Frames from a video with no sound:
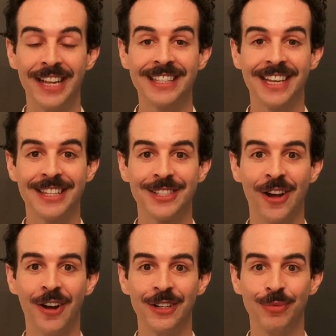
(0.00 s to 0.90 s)
Let's get
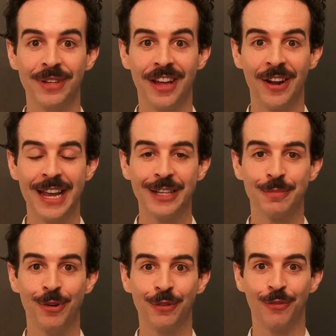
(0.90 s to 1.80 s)
started with our next book